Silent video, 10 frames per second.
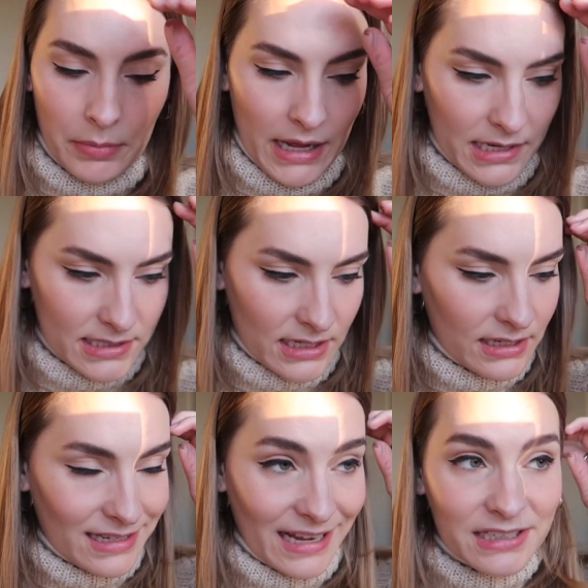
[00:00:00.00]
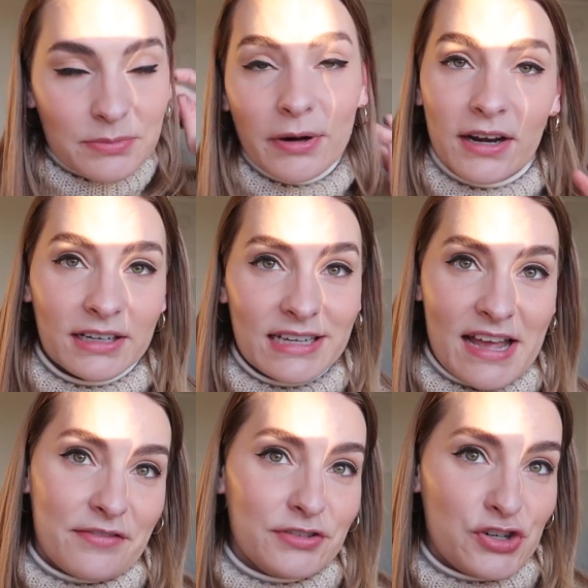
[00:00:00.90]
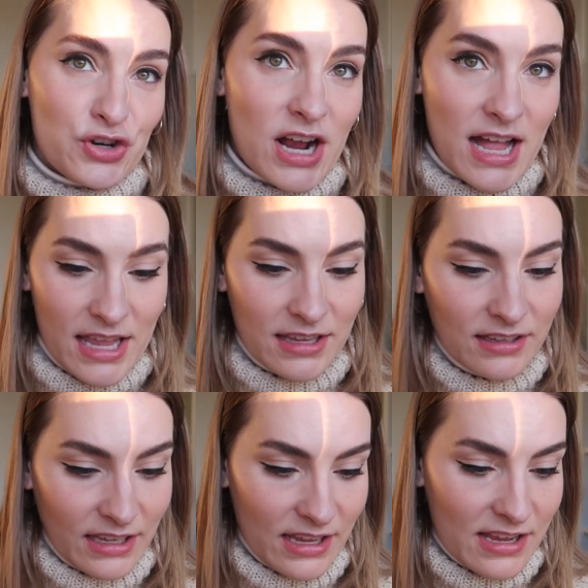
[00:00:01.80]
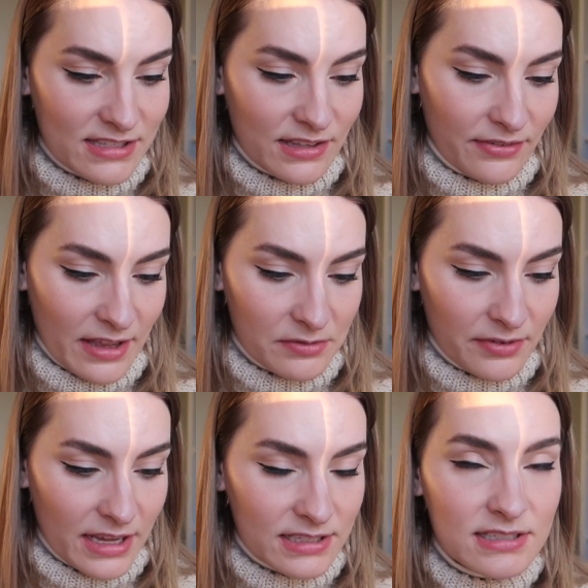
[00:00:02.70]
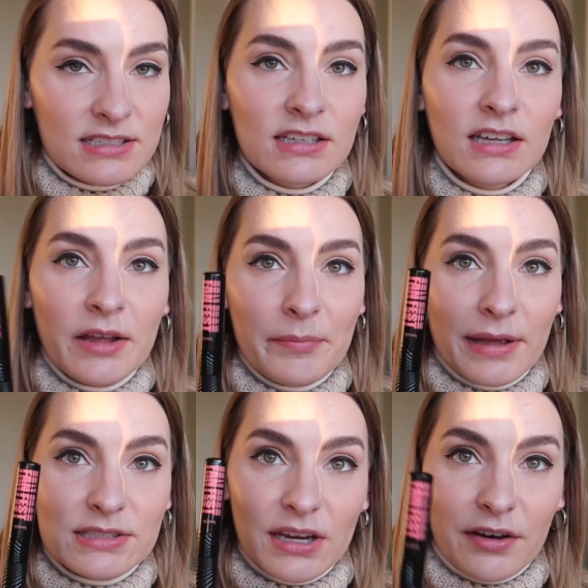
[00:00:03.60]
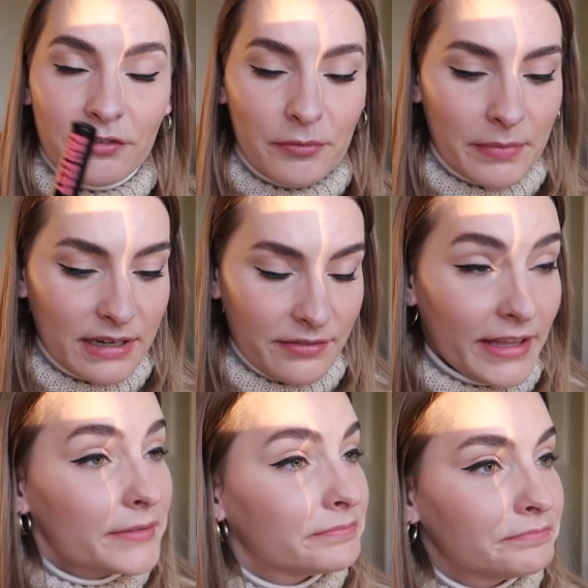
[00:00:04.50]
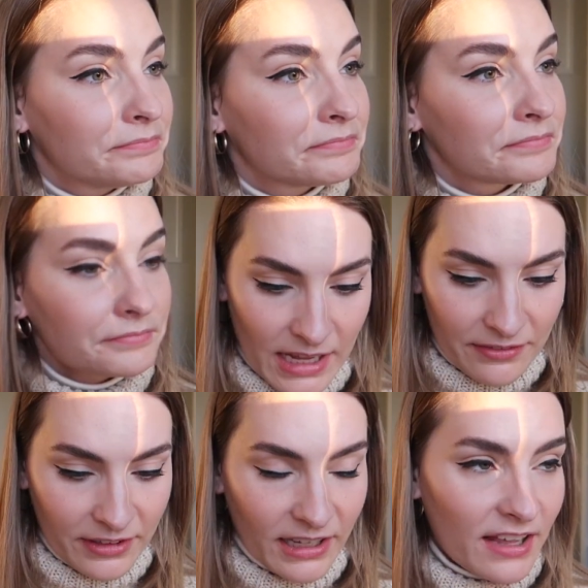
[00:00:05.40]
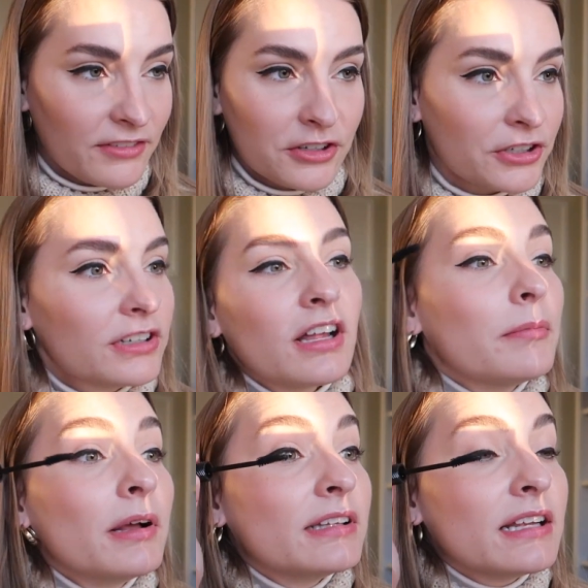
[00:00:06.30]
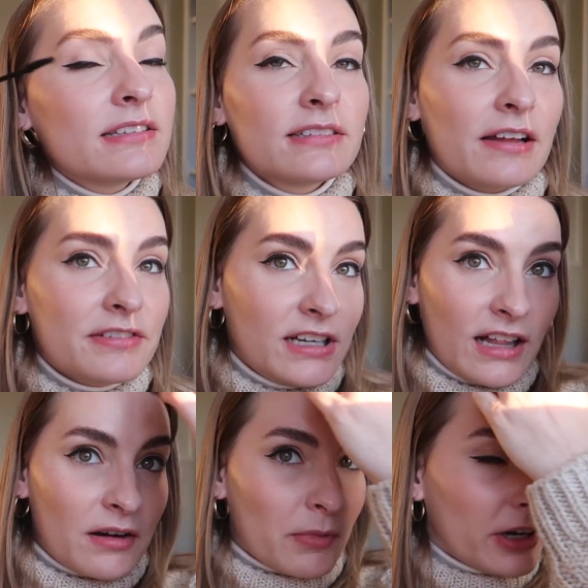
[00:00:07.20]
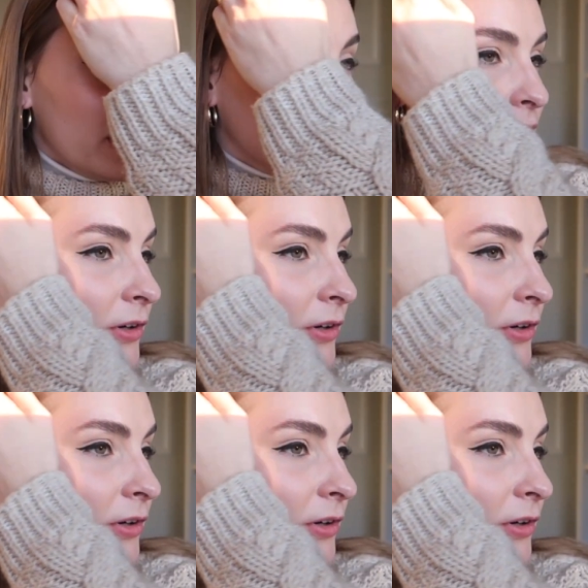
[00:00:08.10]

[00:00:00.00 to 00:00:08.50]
but next product I have to try is the FanFest mascara from Benefit. I feel like I haven't heard a ton about this. I've seen a lot of marketing